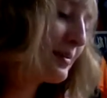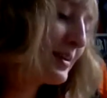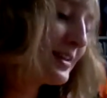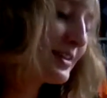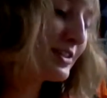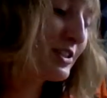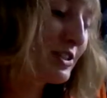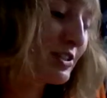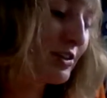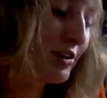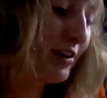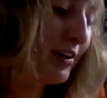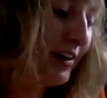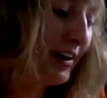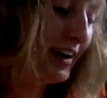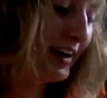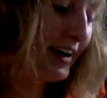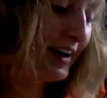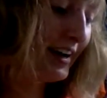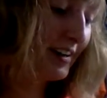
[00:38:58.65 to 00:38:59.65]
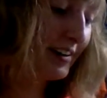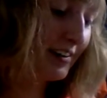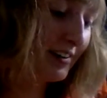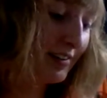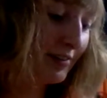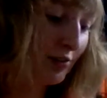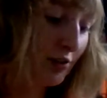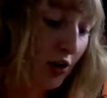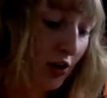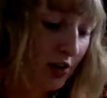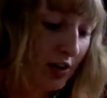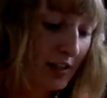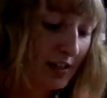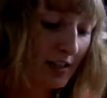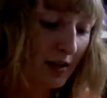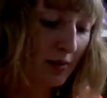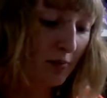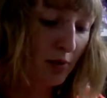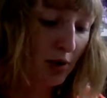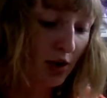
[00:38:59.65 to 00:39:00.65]
to be destroyed,
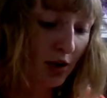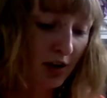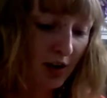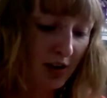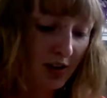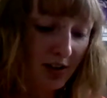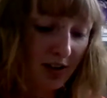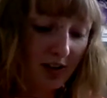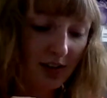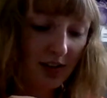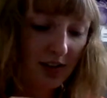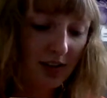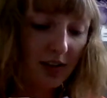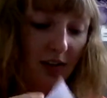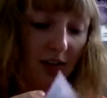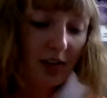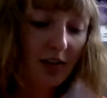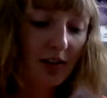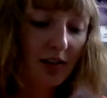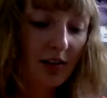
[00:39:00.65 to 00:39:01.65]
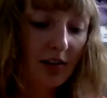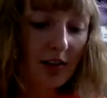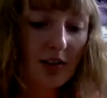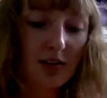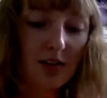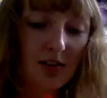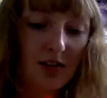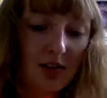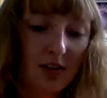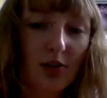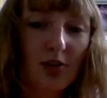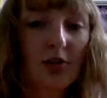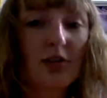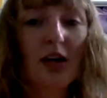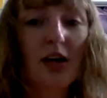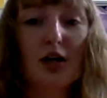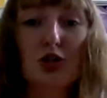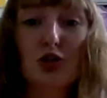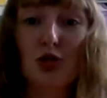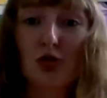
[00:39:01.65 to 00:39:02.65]
ruthlessly murdered. Seriously, those
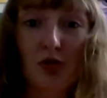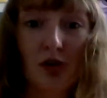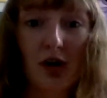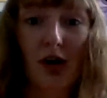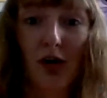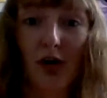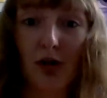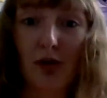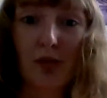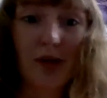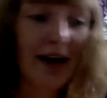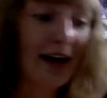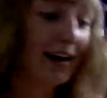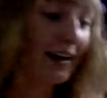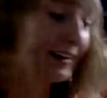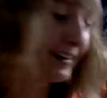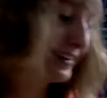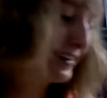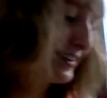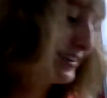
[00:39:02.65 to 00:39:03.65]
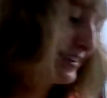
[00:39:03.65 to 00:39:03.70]
guys do not hold back.